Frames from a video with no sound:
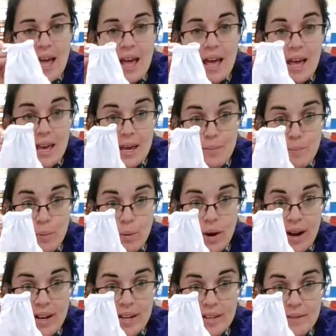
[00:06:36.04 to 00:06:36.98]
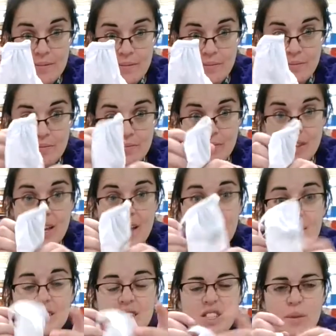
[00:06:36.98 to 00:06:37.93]
apron,
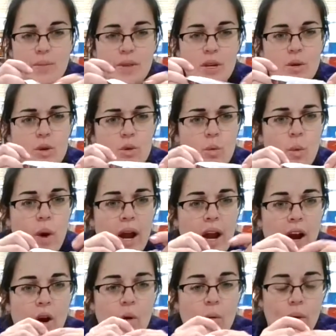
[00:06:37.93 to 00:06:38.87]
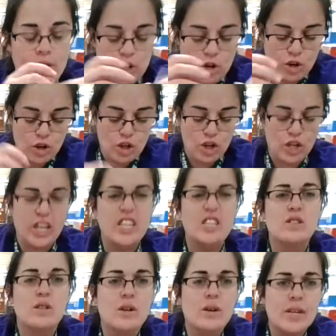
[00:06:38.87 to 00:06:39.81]
something you'd wear when you're cooking
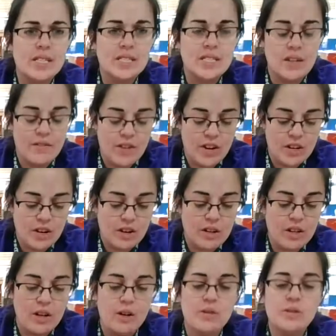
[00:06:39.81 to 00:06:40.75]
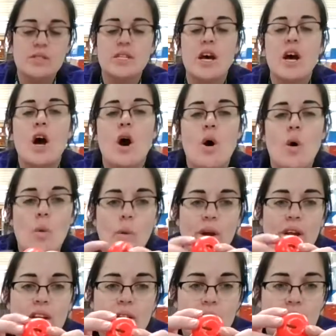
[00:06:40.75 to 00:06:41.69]
so you don't get stuff on your clothes.
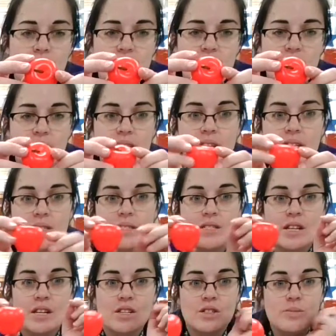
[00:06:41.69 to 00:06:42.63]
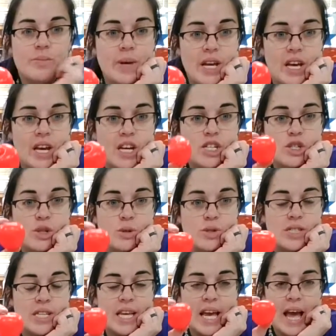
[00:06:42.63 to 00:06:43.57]
We know this. It's a big,
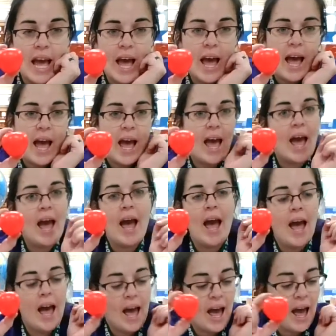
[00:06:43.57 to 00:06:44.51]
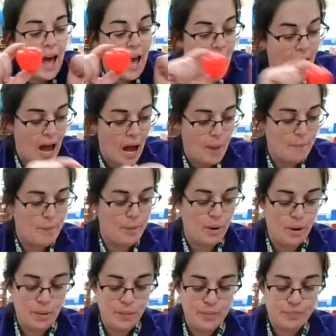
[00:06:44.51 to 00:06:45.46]
juicy
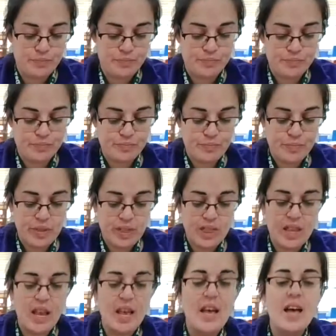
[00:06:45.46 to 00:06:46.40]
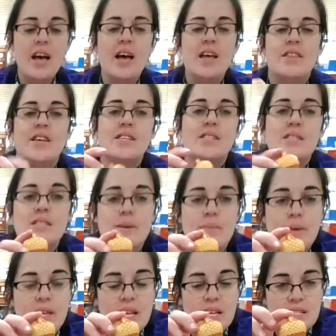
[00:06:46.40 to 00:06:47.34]
apple. This is
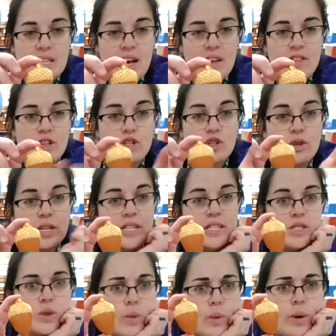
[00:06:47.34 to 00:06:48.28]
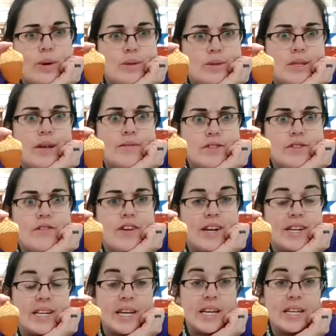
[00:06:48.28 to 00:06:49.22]
something that's on the tree. Squirrels love to
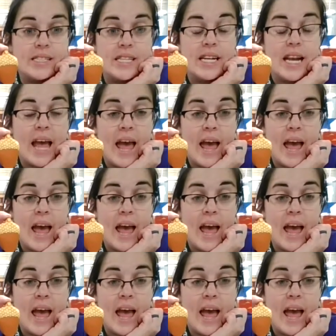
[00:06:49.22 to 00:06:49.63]
find it. It's an